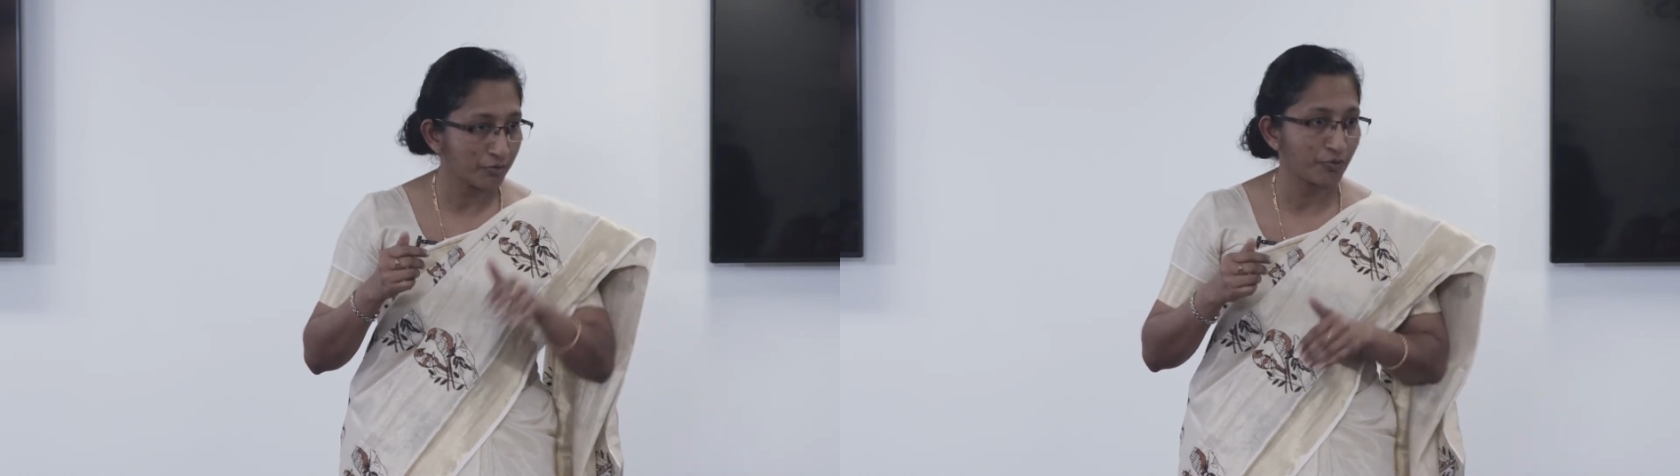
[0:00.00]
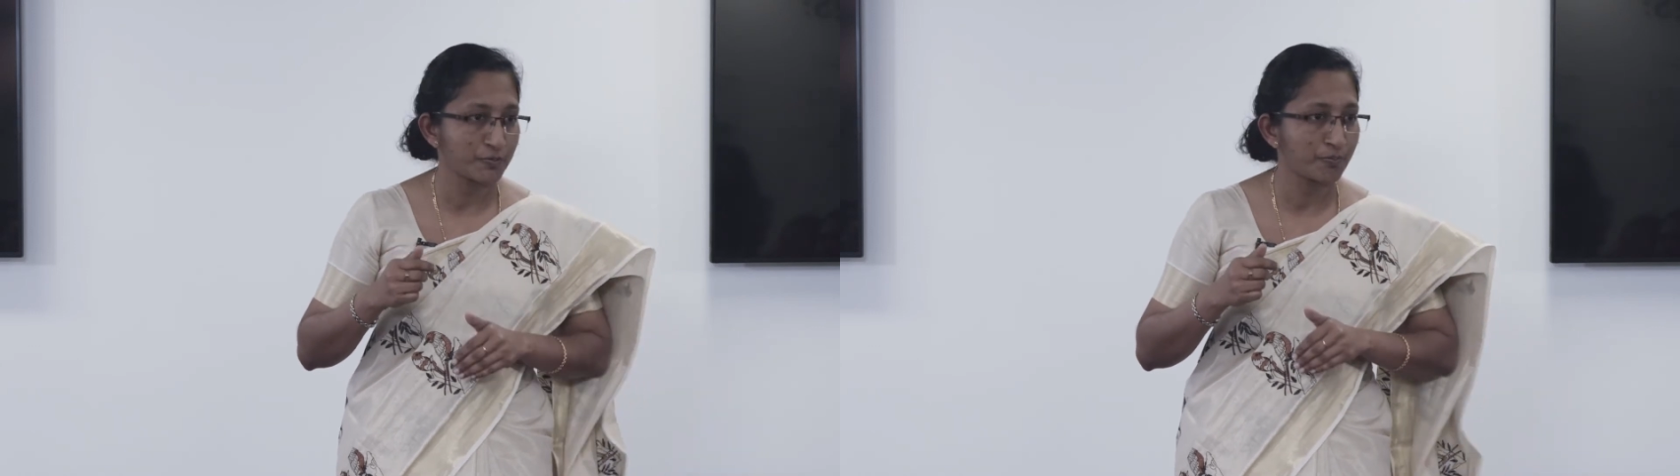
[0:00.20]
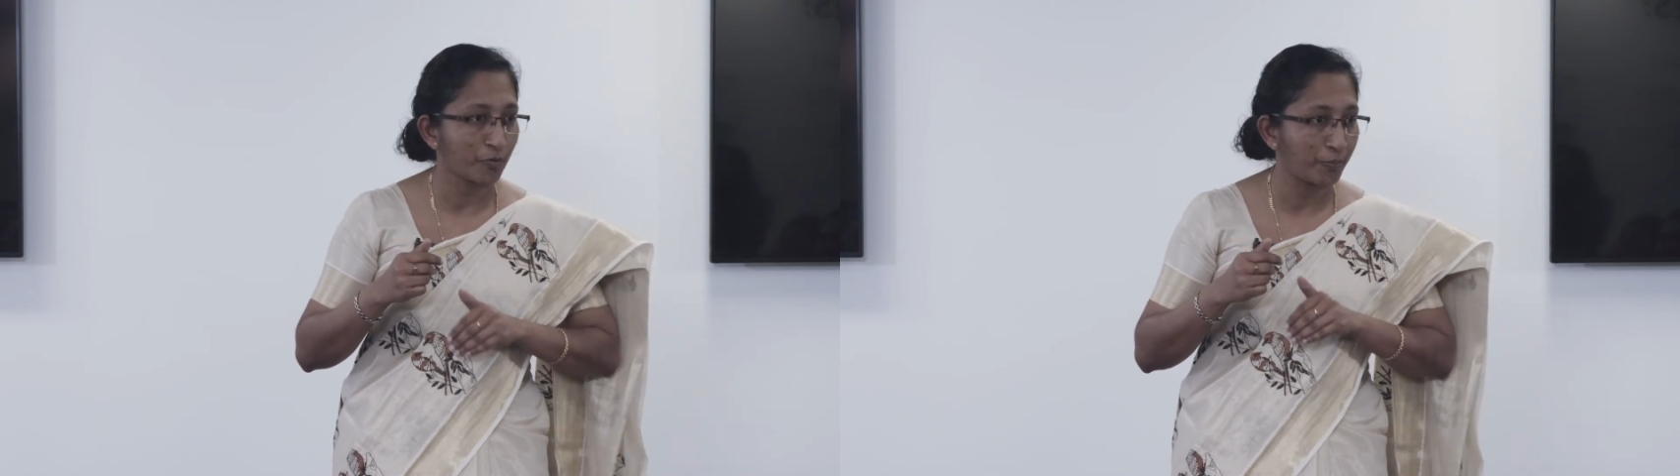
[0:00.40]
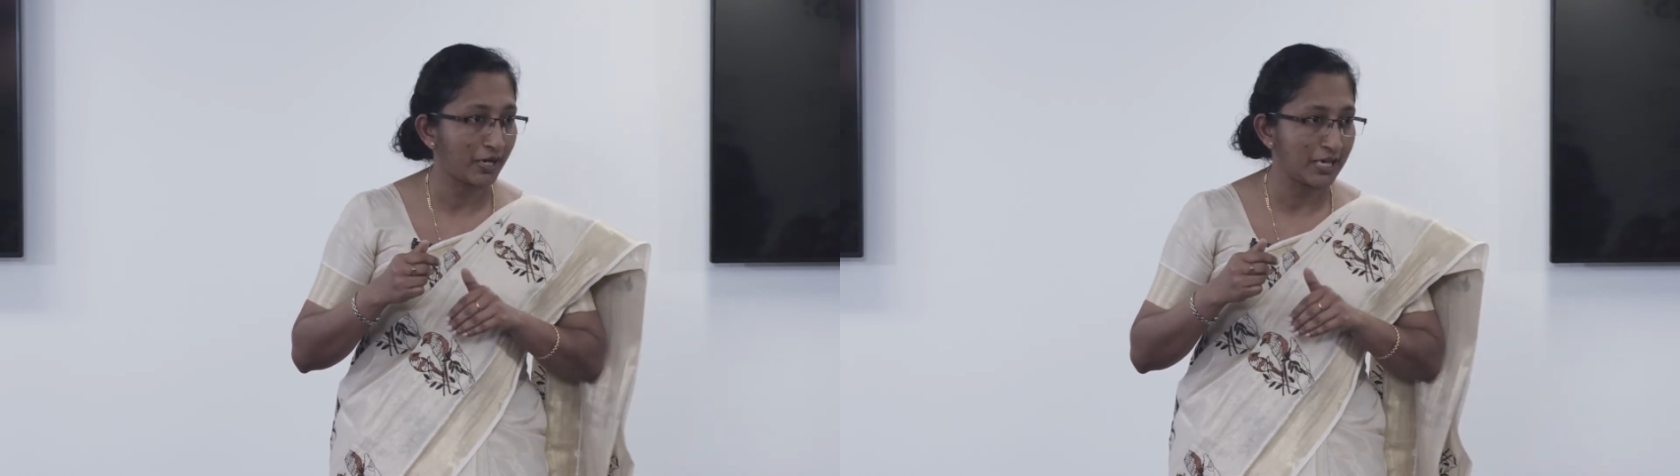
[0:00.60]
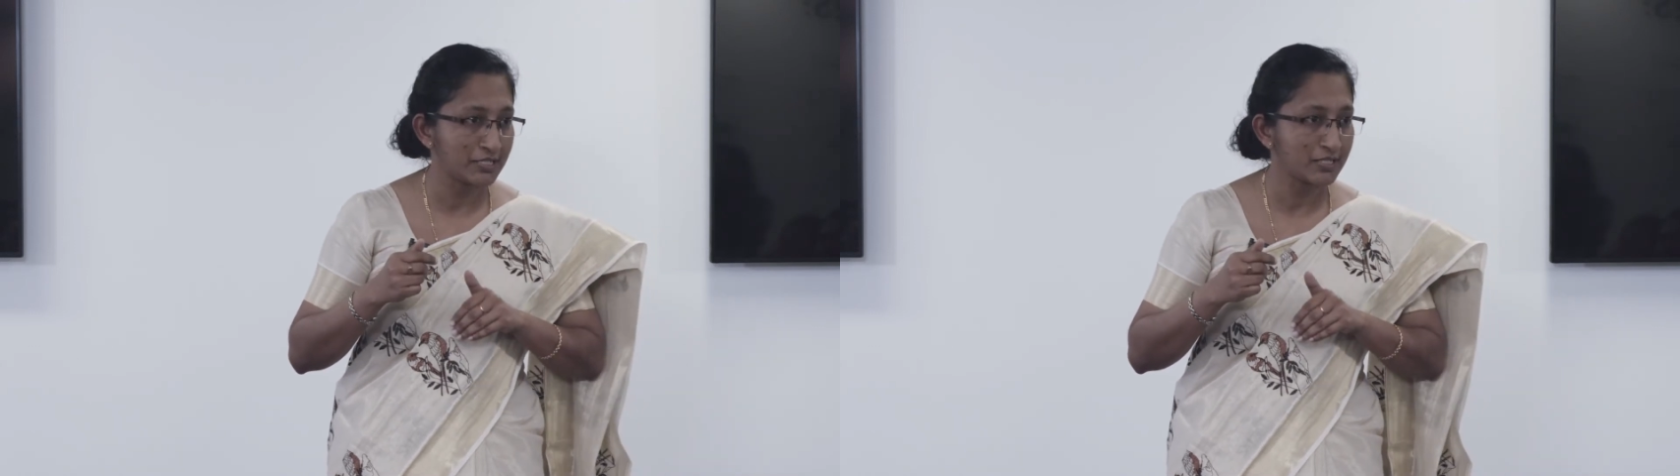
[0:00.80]
was
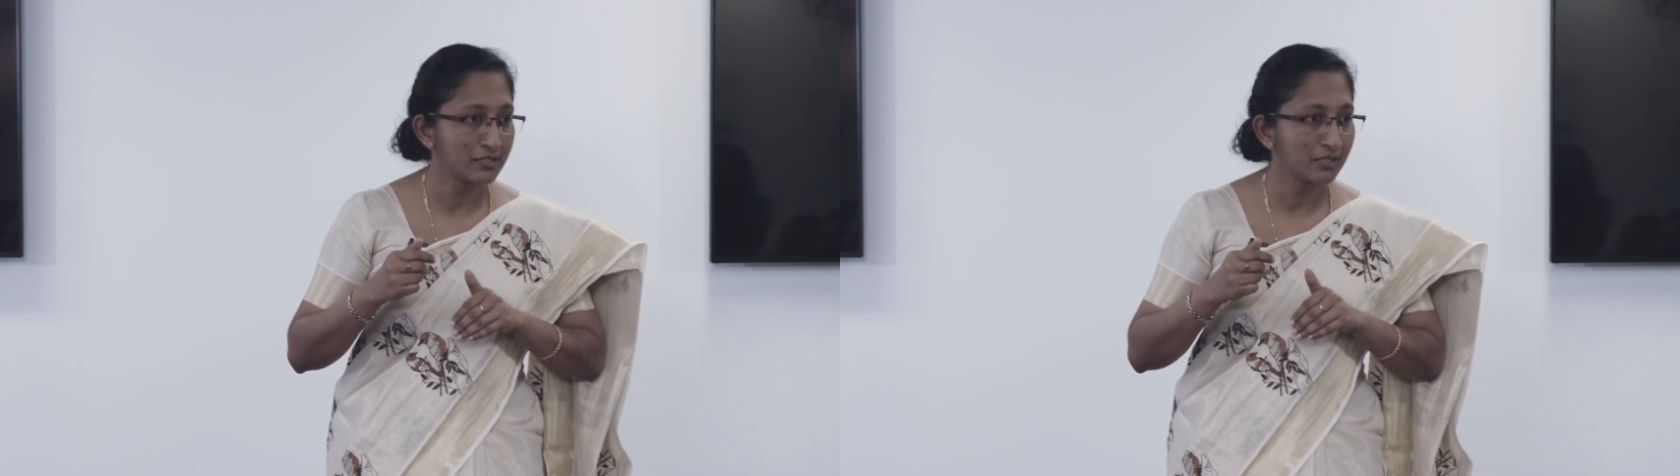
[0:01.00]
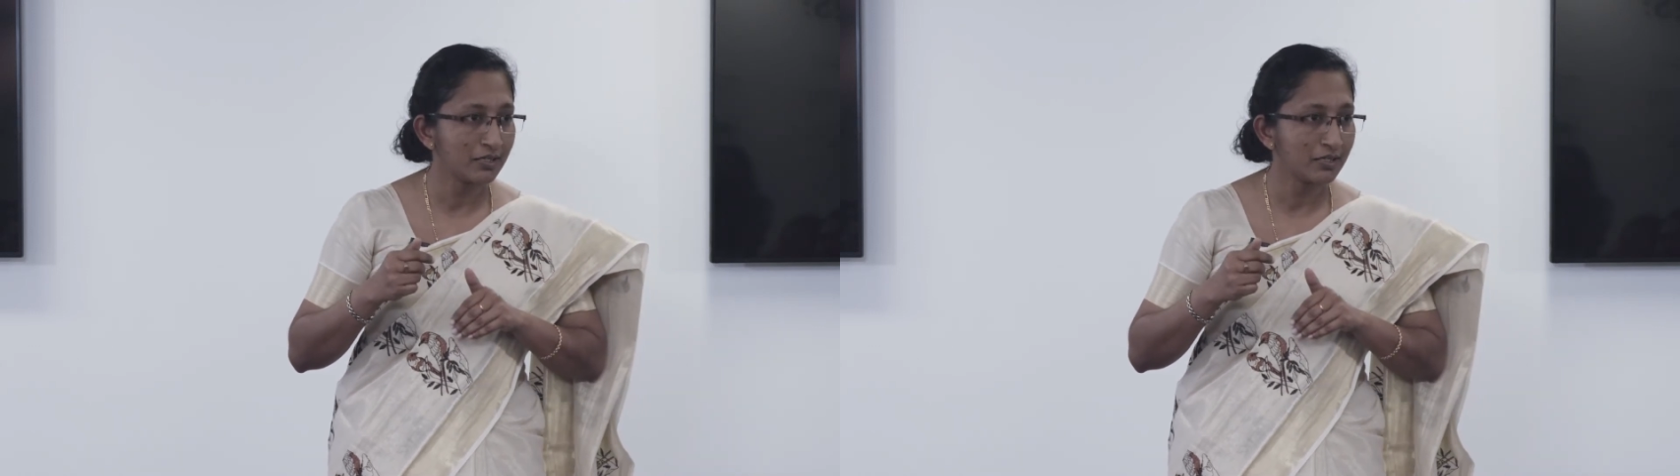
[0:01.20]
propagated,